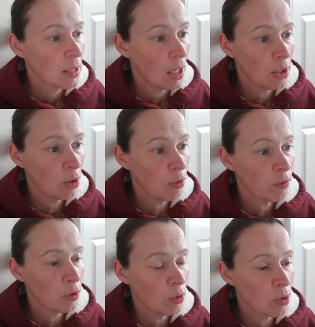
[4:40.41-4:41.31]
and no
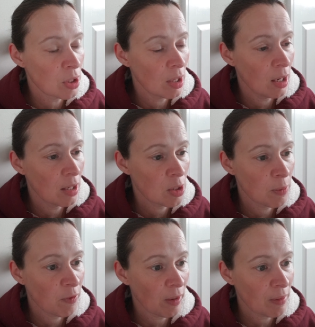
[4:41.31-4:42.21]
food to be
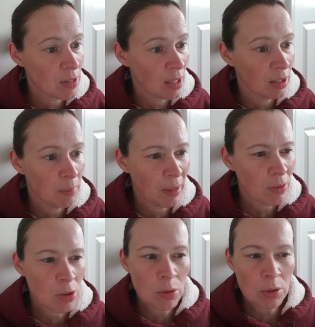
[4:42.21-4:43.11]
found outside, the
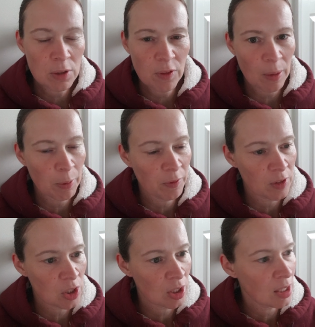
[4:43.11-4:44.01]
mouse thought of their
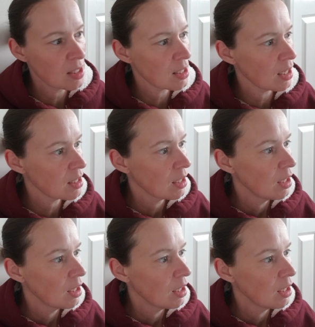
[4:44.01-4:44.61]
provision and said,